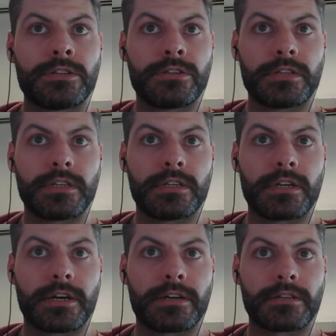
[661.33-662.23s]
to the
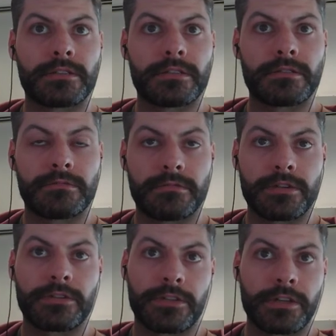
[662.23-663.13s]

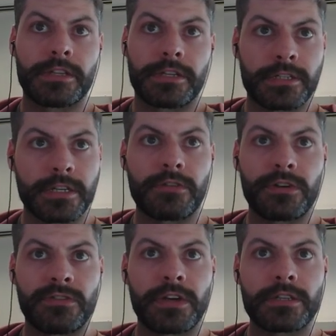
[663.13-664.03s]
in the
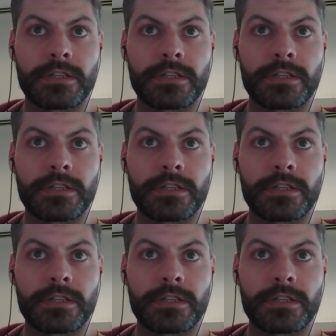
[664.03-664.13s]
discovery phase